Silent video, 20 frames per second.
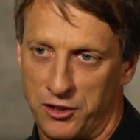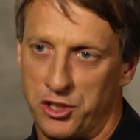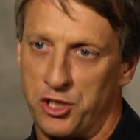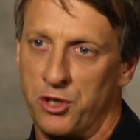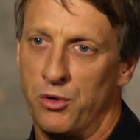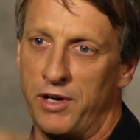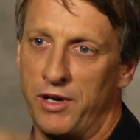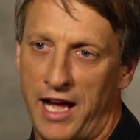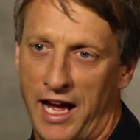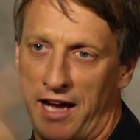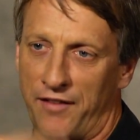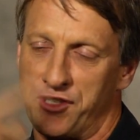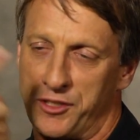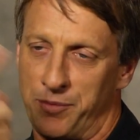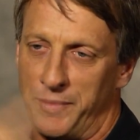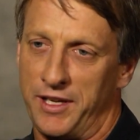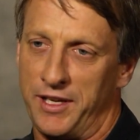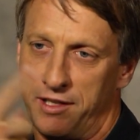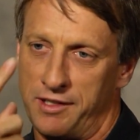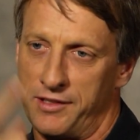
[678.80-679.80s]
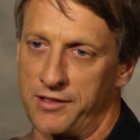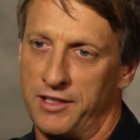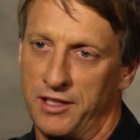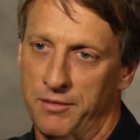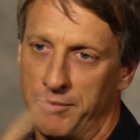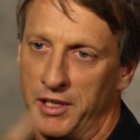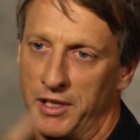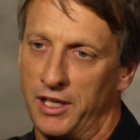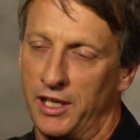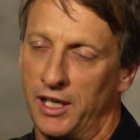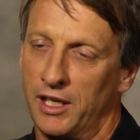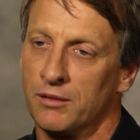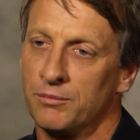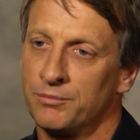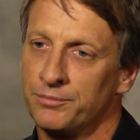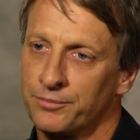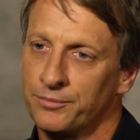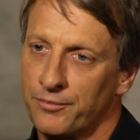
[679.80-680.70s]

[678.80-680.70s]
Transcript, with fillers: two and a half spins in midair.